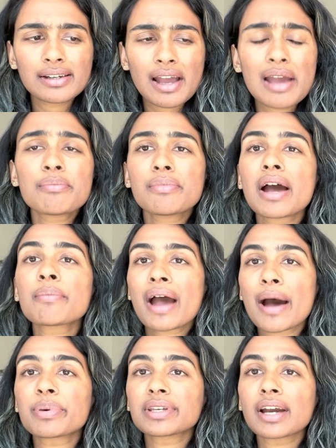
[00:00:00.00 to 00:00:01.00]
I'm
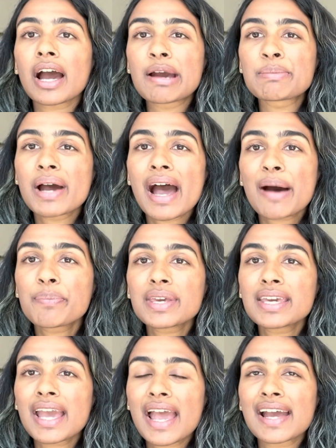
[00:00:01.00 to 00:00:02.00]
happy. I'm
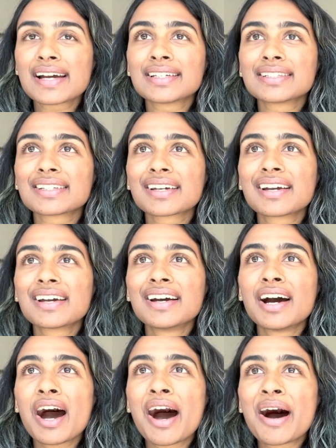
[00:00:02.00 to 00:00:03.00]
happy, and
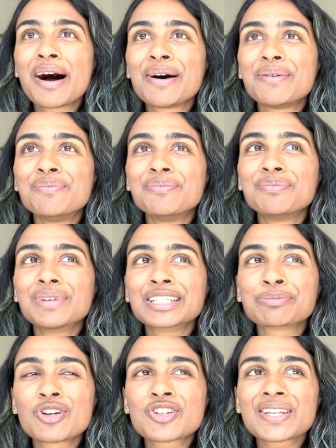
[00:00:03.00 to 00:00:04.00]
as
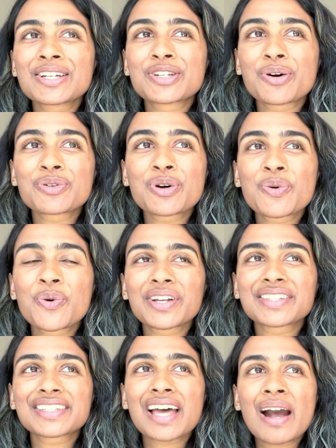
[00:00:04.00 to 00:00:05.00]
much as I don't know
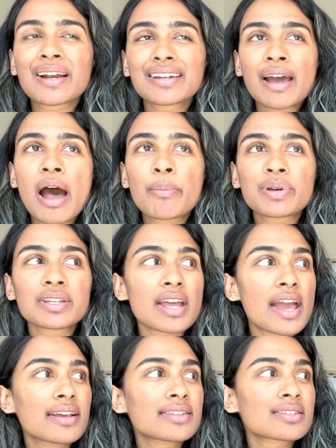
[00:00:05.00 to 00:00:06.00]
what's gonna happen
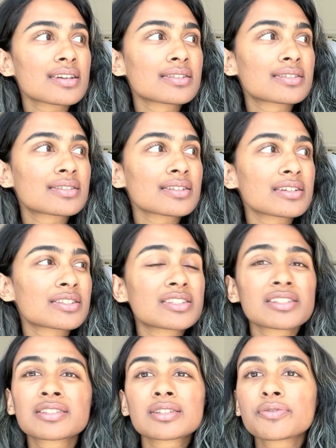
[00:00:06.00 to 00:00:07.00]
next,
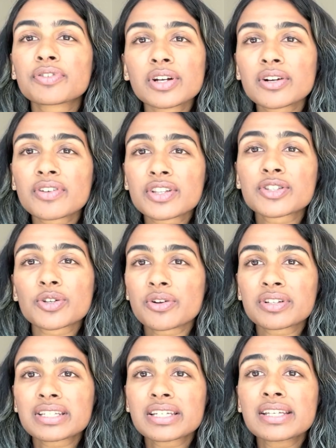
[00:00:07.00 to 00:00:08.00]
it's the fear of
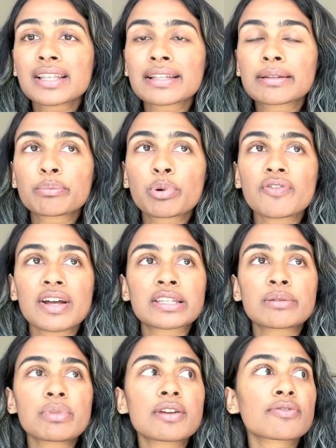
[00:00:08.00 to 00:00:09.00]
uncertainty that
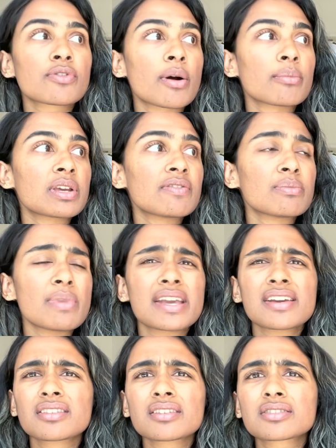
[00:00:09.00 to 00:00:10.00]
prevented me from even
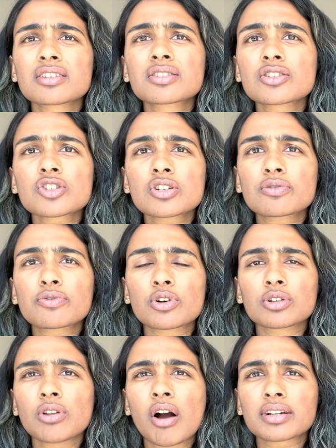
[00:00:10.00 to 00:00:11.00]
making this decision for
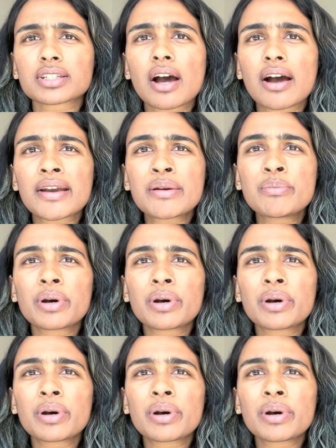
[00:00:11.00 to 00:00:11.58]
a long time.